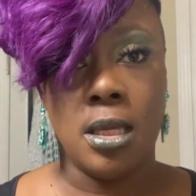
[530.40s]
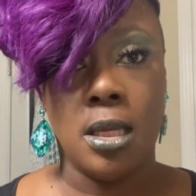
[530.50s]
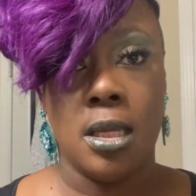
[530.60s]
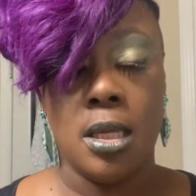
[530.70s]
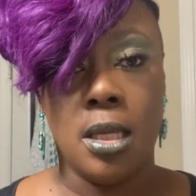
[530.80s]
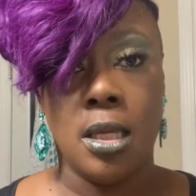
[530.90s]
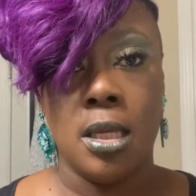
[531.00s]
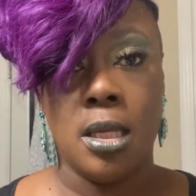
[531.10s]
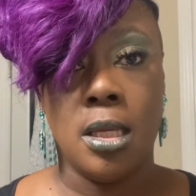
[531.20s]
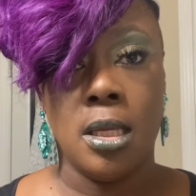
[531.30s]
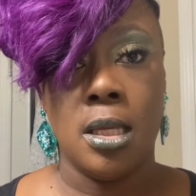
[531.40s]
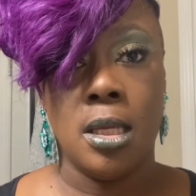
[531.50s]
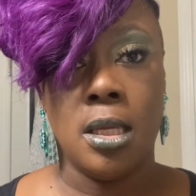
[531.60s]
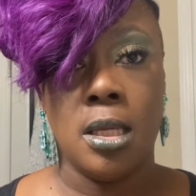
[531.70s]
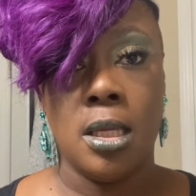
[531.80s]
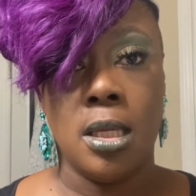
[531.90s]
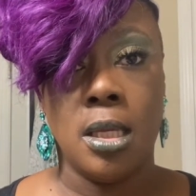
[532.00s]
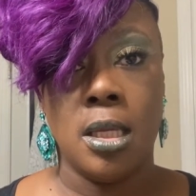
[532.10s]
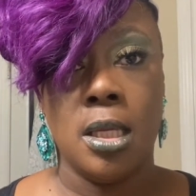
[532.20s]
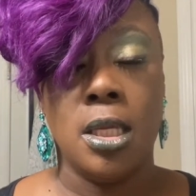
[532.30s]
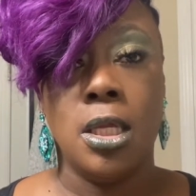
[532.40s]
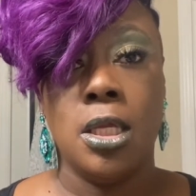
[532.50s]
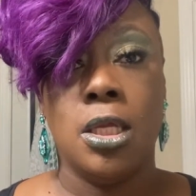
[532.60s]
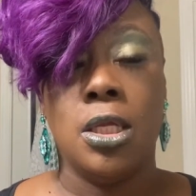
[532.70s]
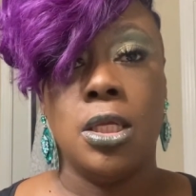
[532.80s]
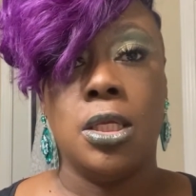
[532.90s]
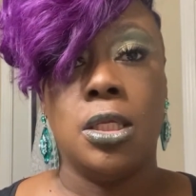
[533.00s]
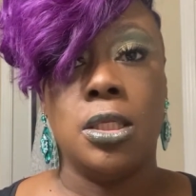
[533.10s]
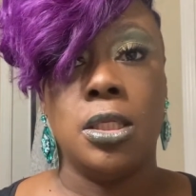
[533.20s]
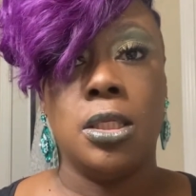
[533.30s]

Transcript: (no one is talking)